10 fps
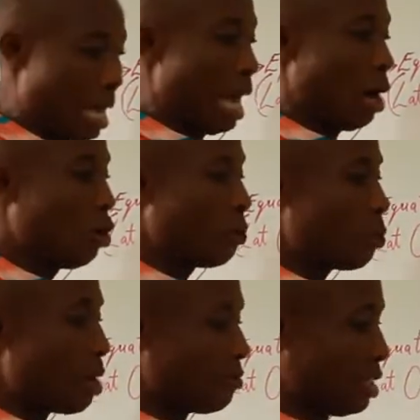I
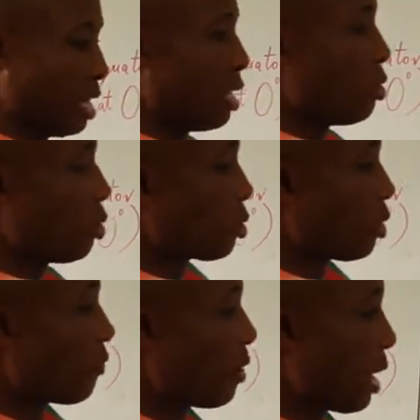hope you have taken note
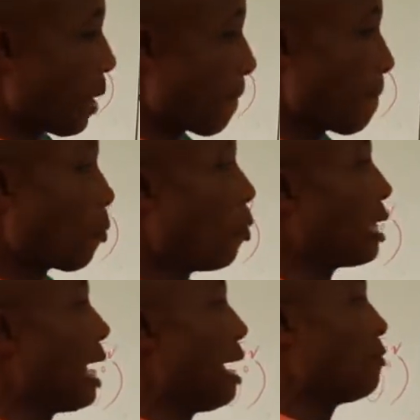of
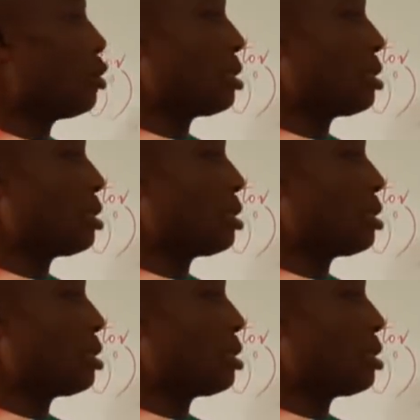what I have